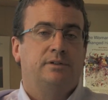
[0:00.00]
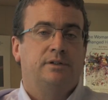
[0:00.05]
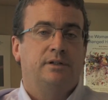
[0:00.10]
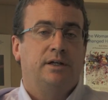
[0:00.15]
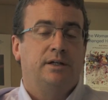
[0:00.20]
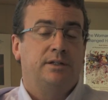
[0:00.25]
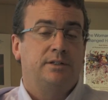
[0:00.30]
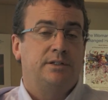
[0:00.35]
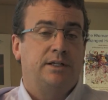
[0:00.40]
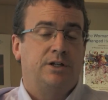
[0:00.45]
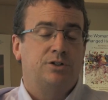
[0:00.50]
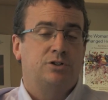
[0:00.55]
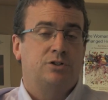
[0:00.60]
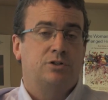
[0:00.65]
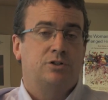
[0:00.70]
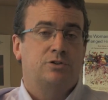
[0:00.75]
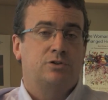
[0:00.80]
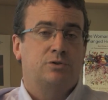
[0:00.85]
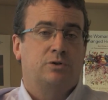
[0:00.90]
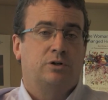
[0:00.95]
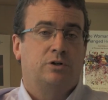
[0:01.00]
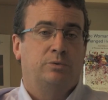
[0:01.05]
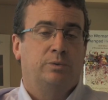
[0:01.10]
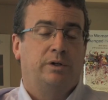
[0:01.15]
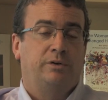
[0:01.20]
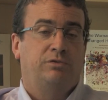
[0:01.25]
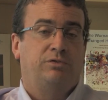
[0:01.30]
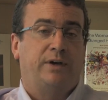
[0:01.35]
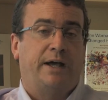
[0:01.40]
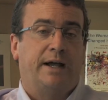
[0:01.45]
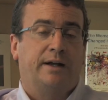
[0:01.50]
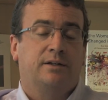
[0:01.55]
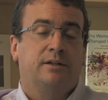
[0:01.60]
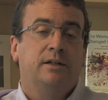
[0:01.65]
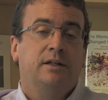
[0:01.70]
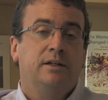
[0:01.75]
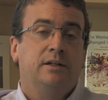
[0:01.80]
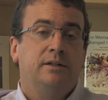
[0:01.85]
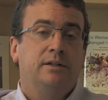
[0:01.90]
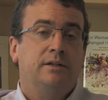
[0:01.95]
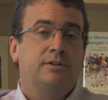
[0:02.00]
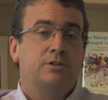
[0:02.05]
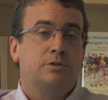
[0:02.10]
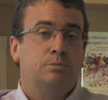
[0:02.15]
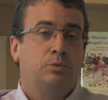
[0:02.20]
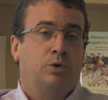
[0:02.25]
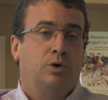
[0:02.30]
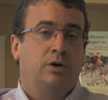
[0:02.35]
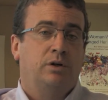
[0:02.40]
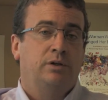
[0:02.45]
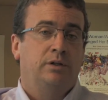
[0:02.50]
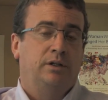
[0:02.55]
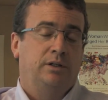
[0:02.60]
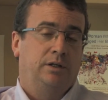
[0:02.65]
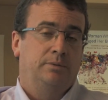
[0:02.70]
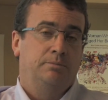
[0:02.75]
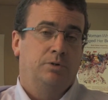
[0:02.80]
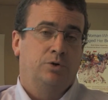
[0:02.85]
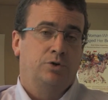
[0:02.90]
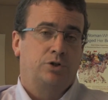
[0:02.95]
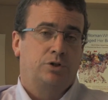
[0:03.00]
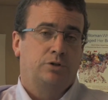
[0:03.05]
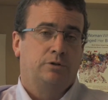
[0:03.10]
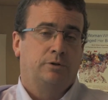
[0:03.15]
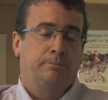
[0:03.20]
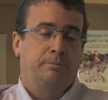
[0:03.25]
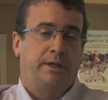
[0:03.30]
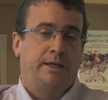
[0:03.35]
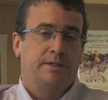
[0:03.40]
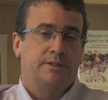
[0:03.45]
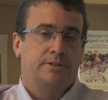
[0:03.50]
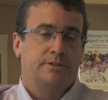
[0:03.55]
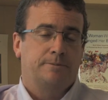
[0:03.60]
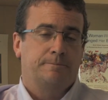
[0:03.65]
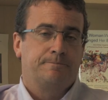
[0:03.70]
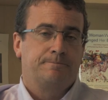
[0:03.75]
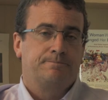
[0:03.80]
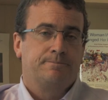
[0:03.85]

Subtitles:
an attention disorder when in fact it's more emotional based.